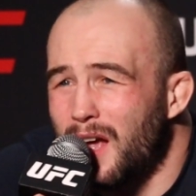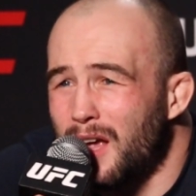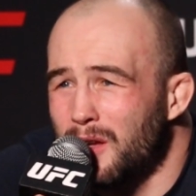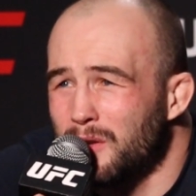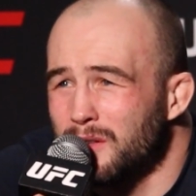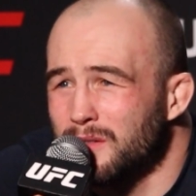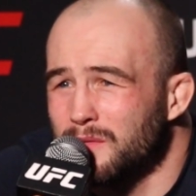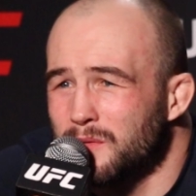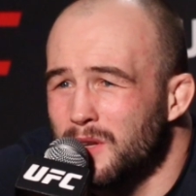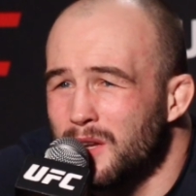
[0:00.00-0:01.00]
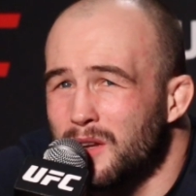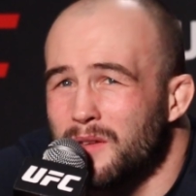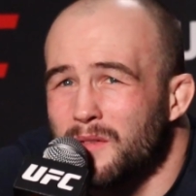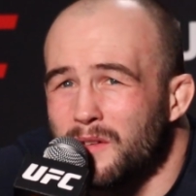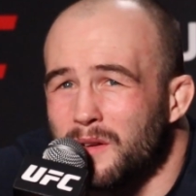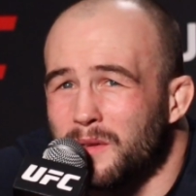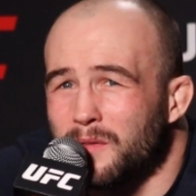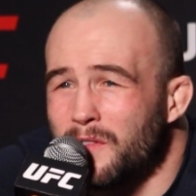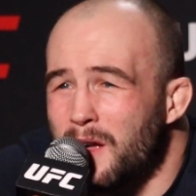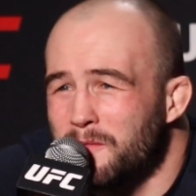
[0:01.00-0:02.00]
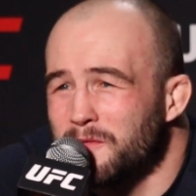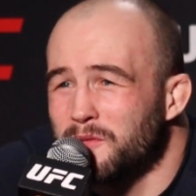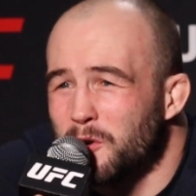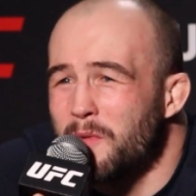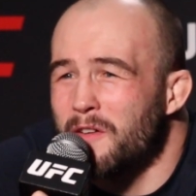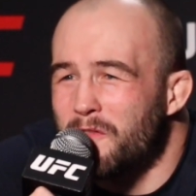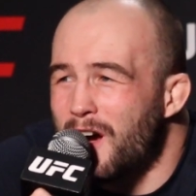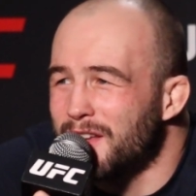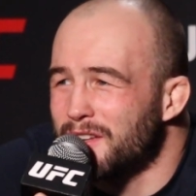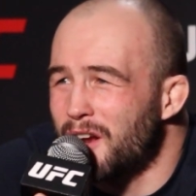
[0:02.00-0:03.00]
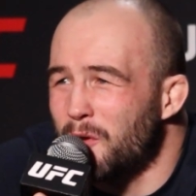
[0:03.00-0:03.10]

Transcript: I, uh, I'm a normal fighter.